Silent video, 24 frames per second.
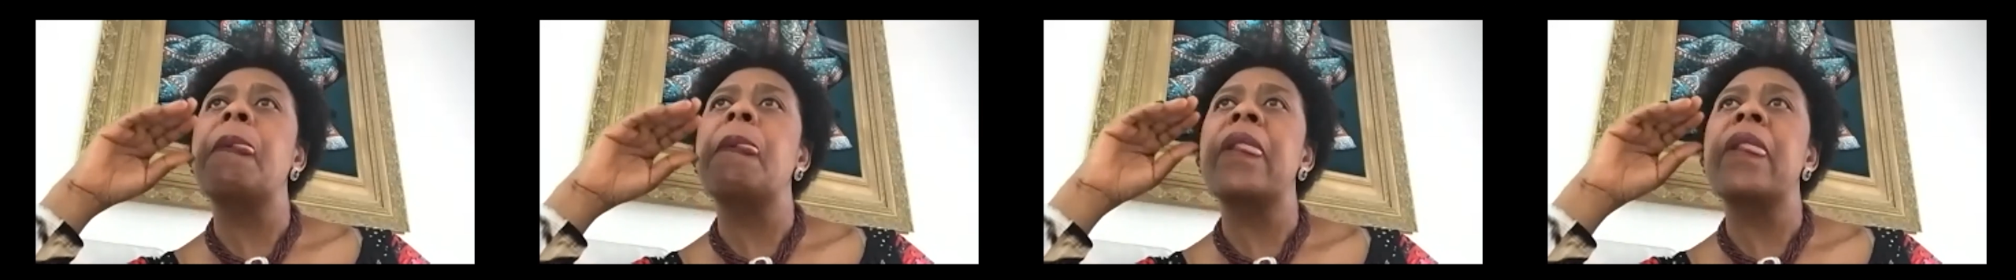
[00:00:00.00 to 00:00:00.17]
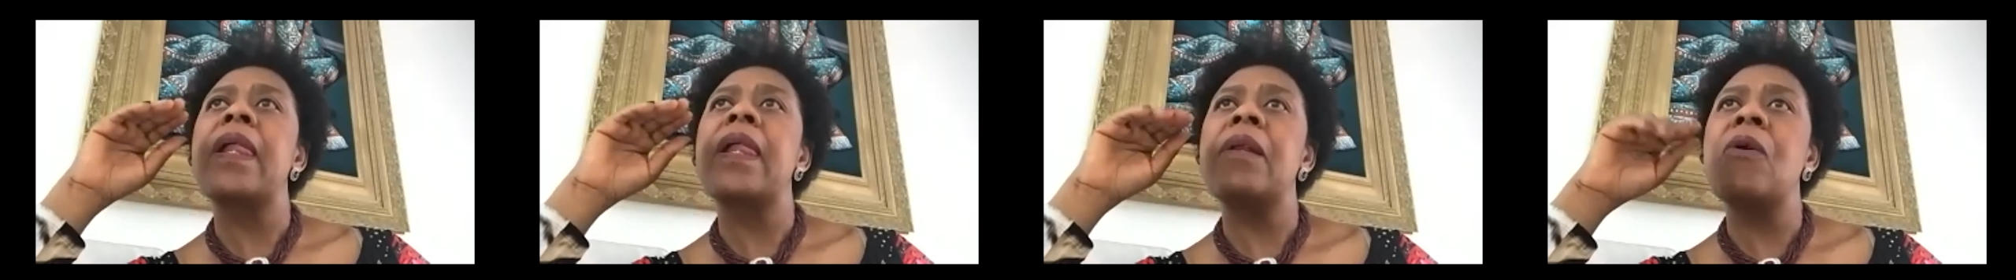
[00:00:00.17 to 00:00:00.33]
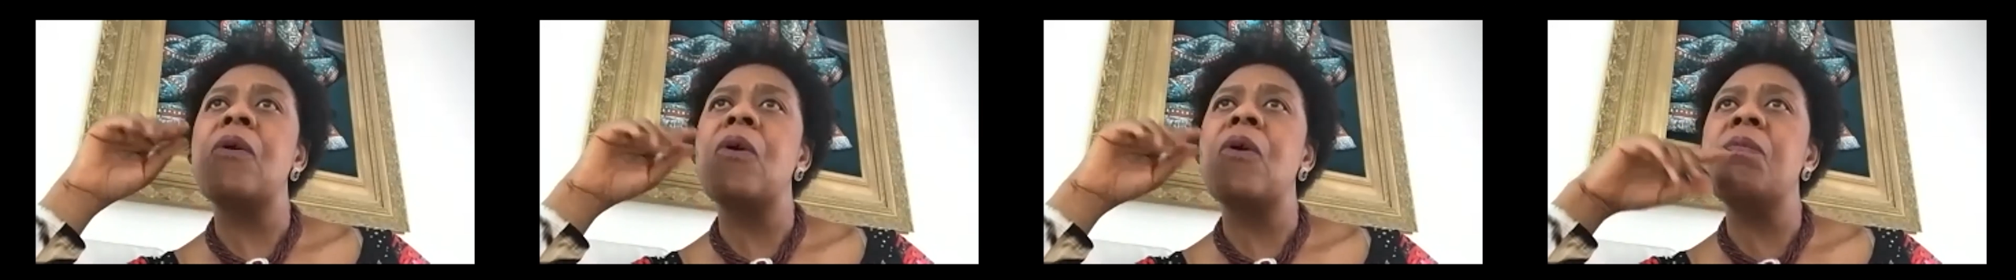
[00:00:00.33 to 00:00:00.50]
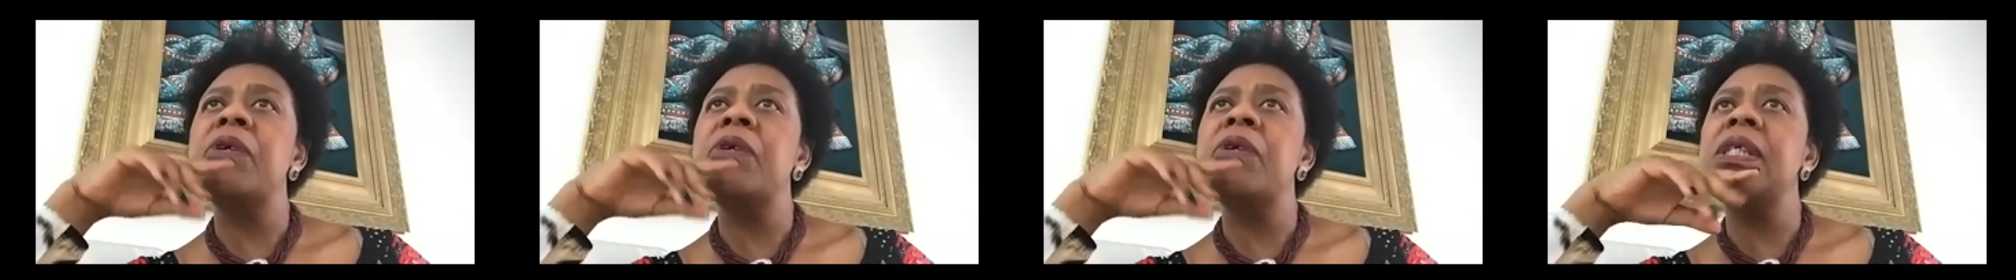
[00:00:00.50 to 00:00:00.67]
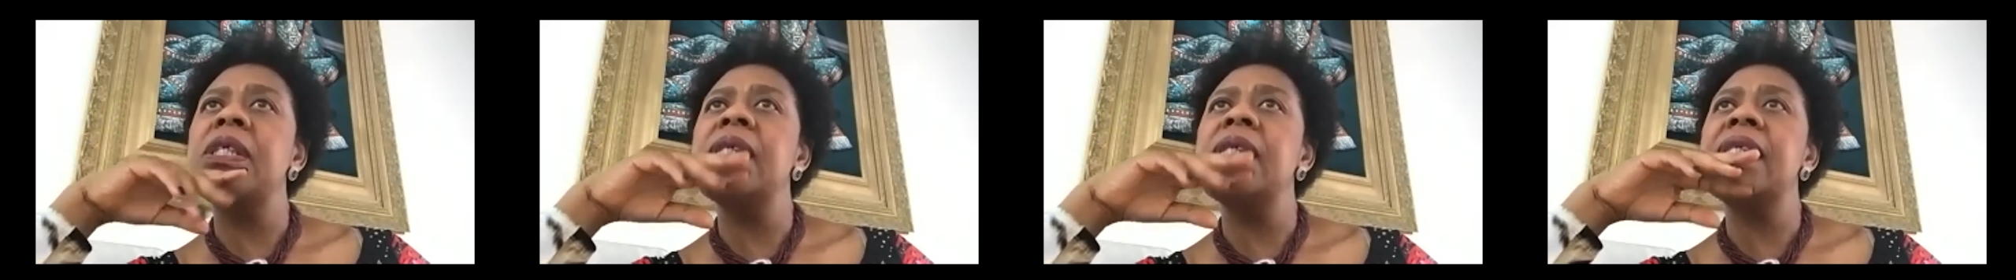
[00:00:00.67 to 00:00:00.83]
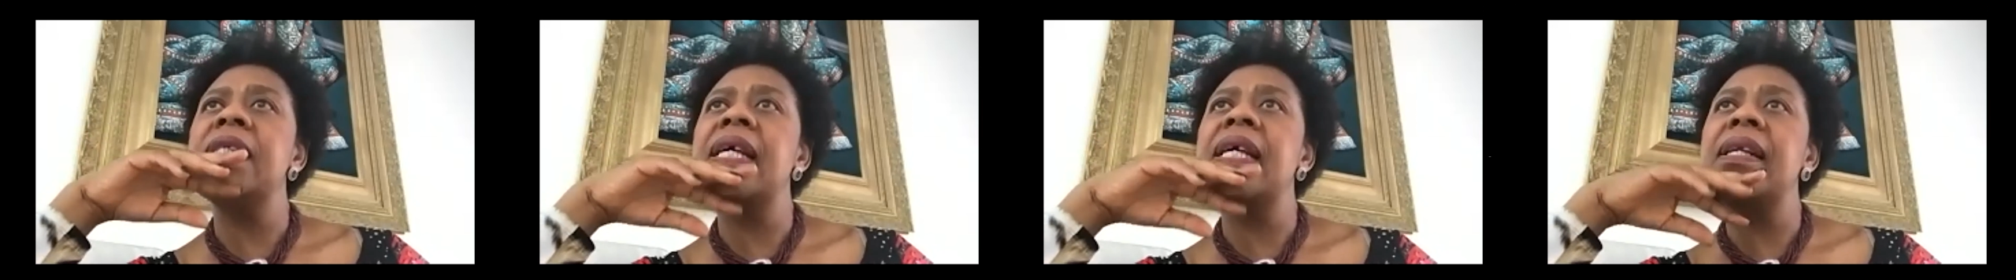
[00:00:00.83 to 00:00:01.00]

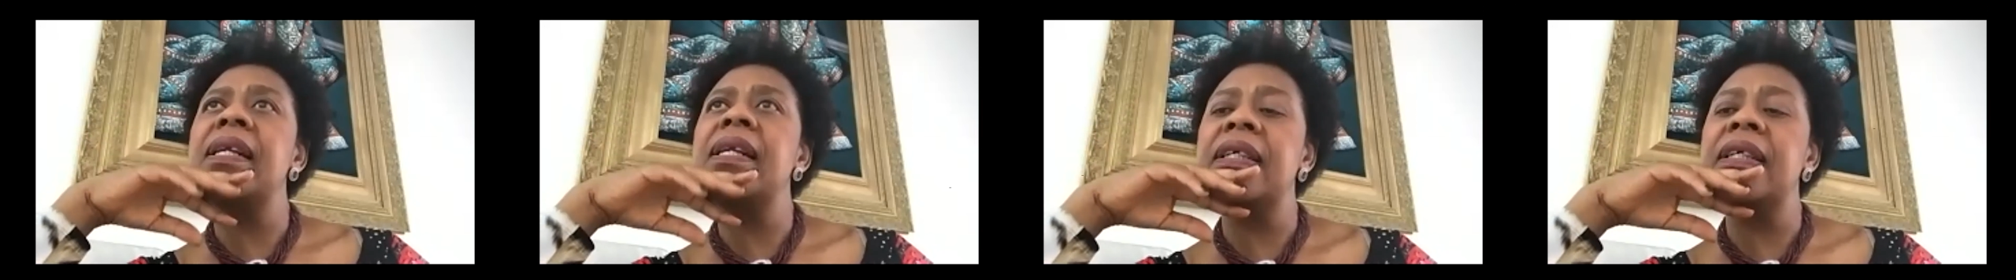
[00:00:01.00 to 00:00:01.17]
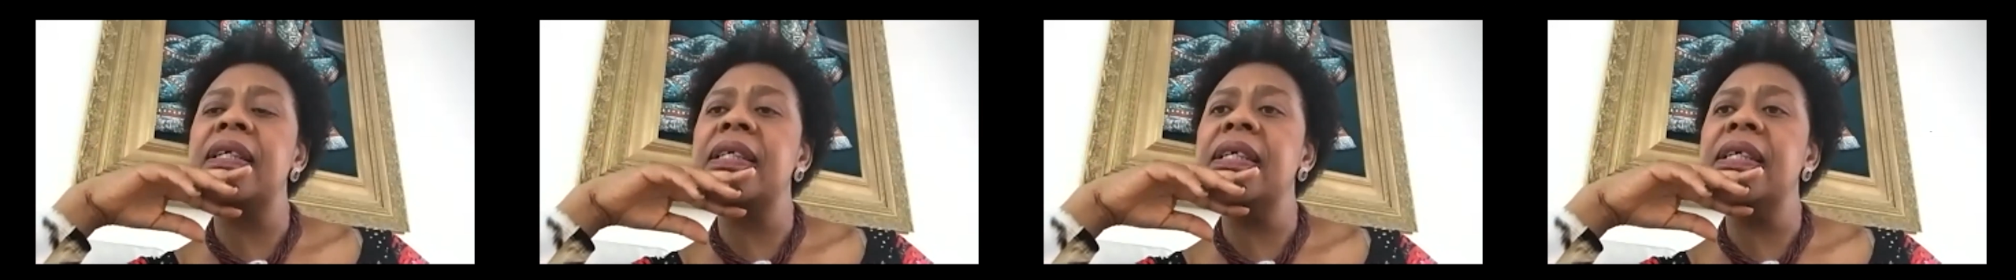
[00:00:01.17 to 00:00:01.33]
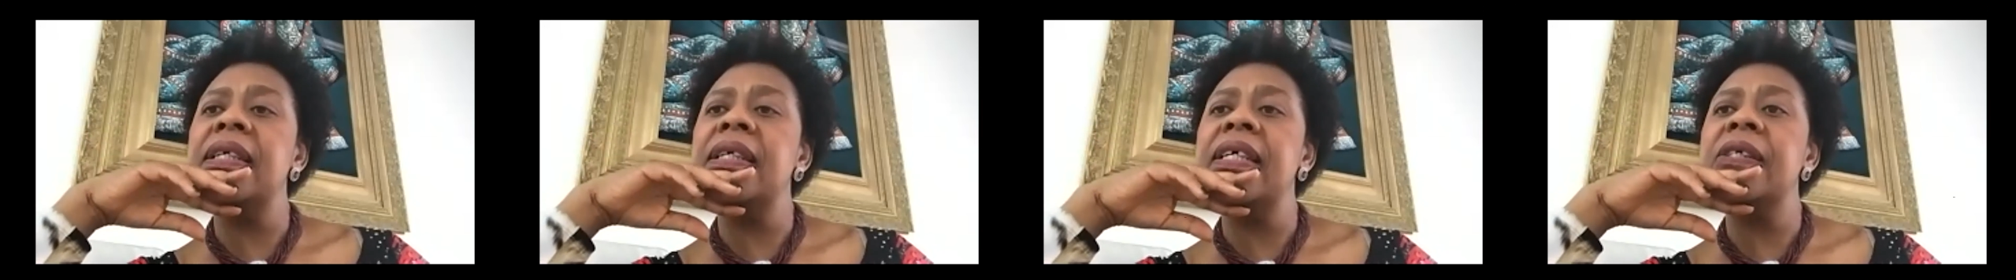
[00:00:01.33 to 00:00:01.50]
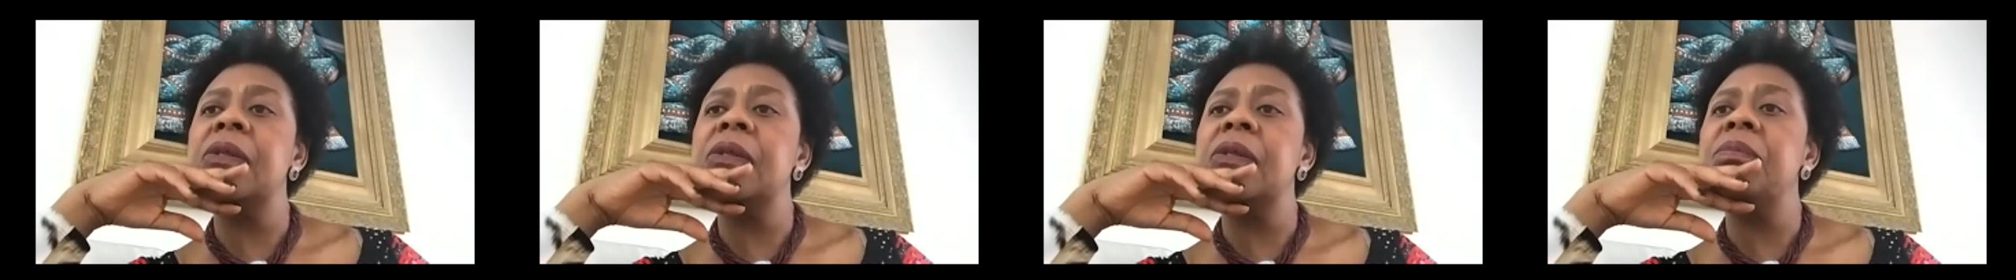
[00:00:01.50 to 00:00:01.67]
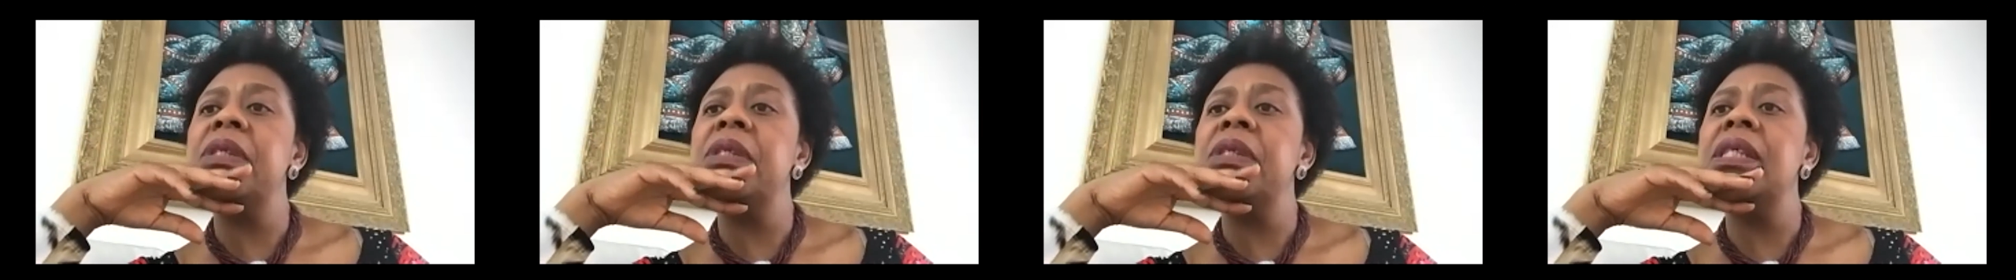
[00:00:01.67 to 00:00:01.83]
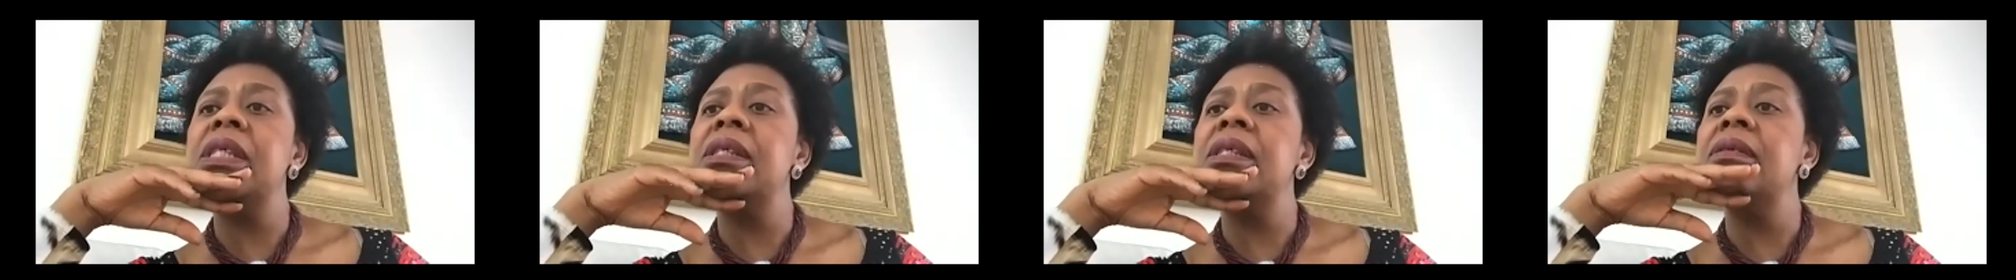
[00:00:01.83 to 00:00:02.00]
Nobody's salary has
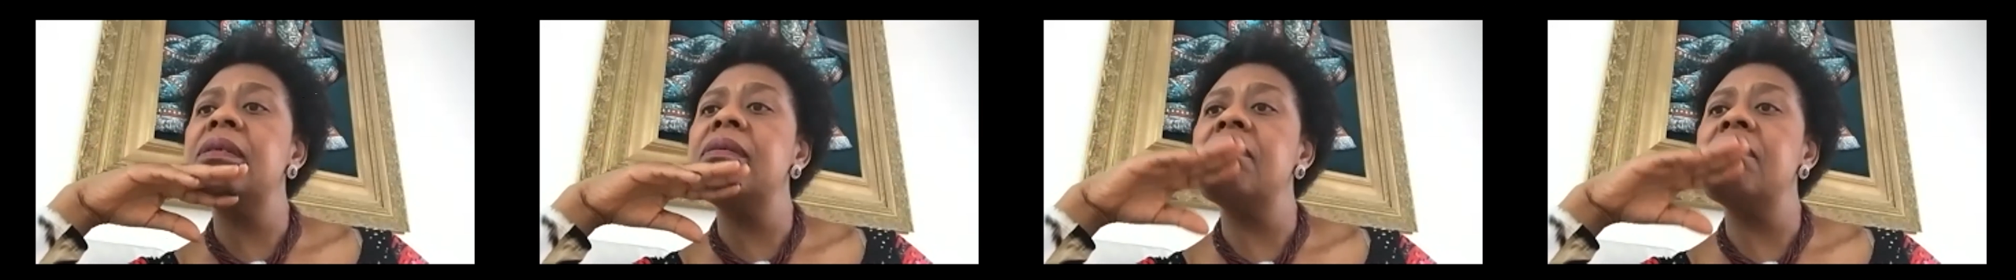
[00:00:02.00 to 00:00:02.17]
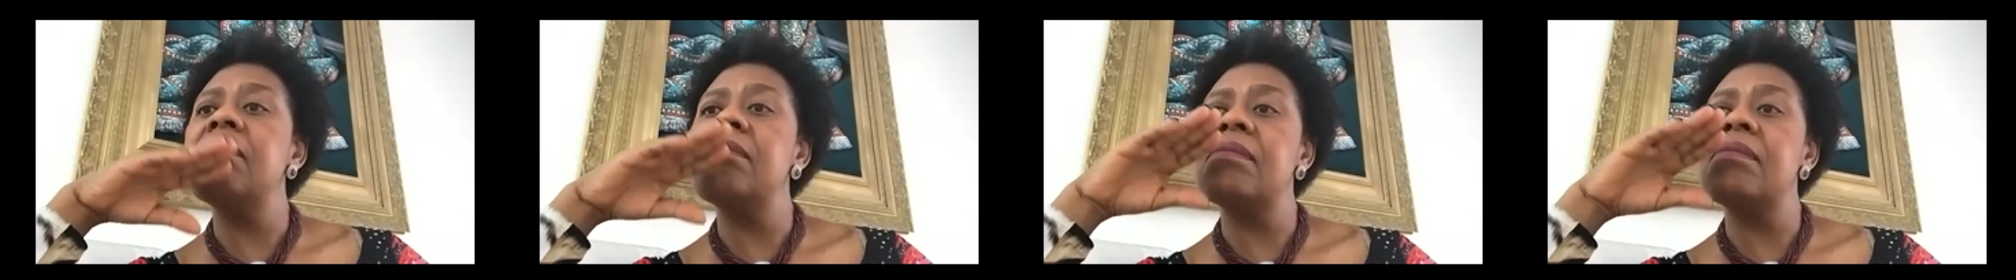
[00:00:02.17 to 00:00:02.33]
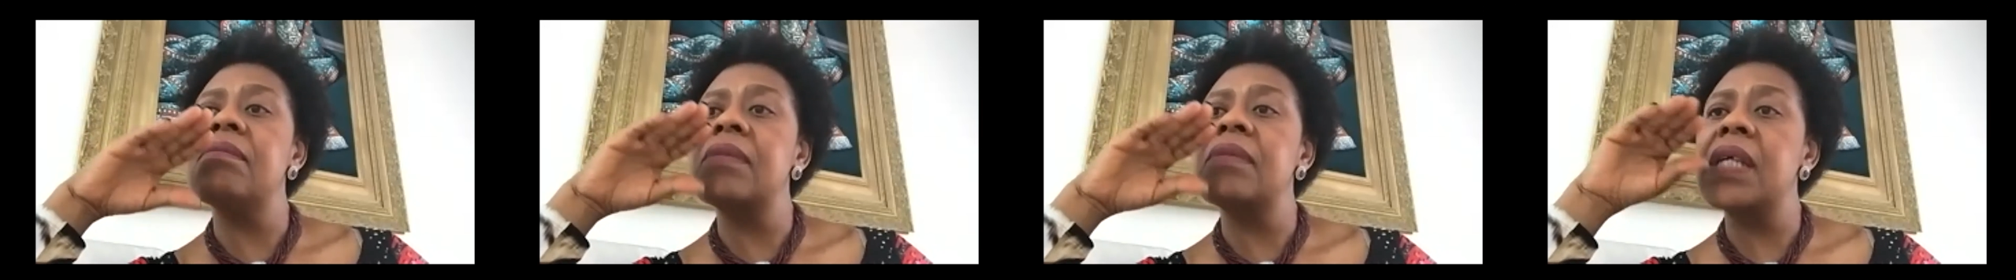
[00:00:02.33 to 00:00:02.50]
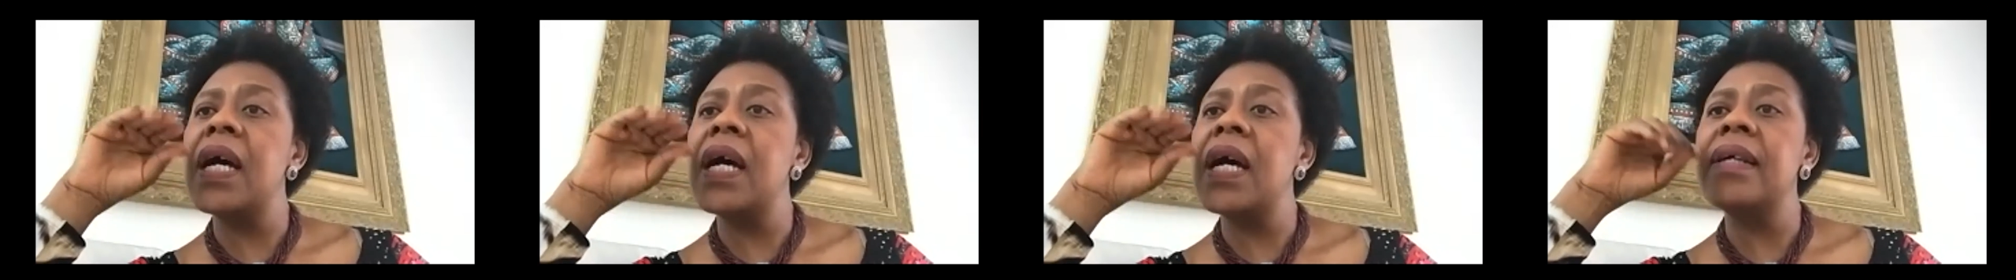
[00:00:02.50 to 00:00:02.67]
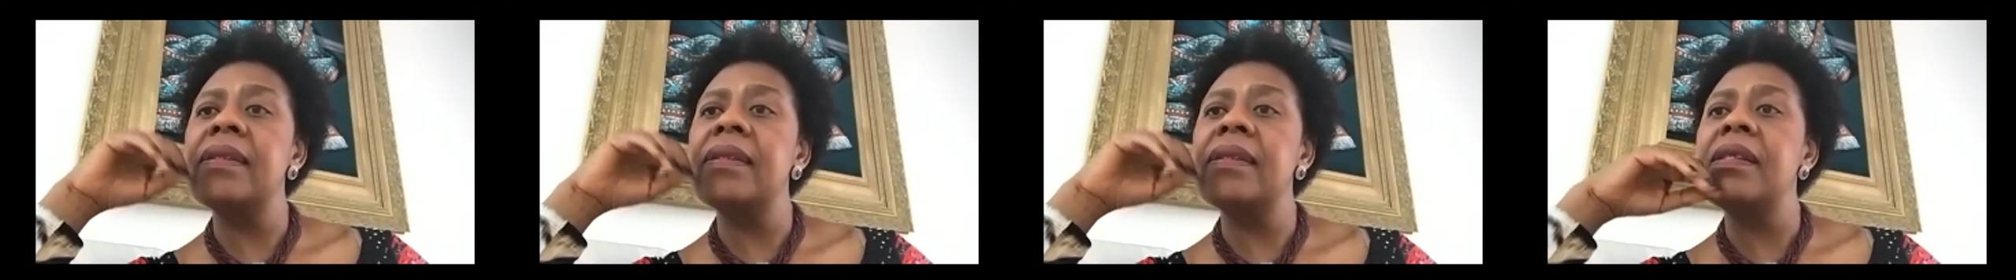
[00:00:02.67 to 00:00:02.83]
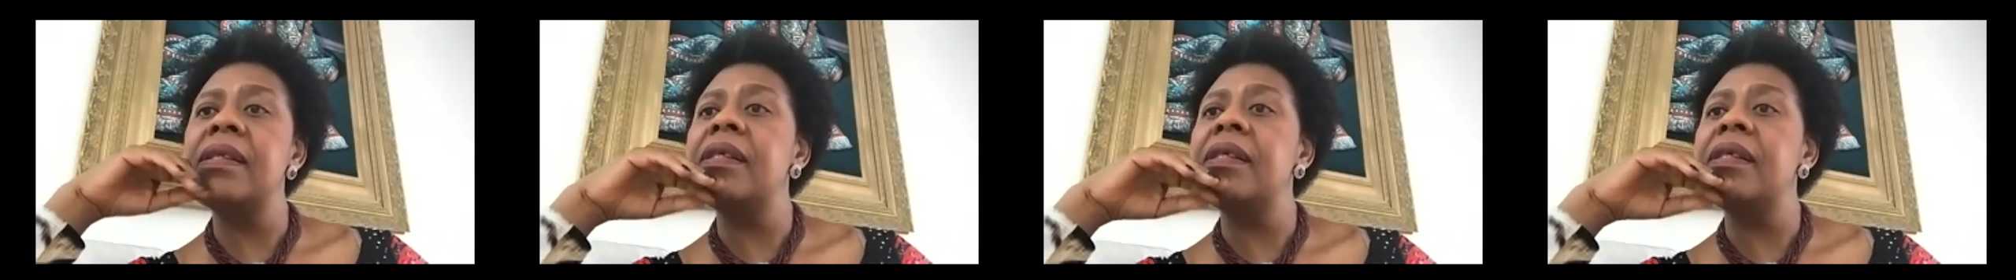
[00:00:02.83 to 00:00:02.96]
been cut,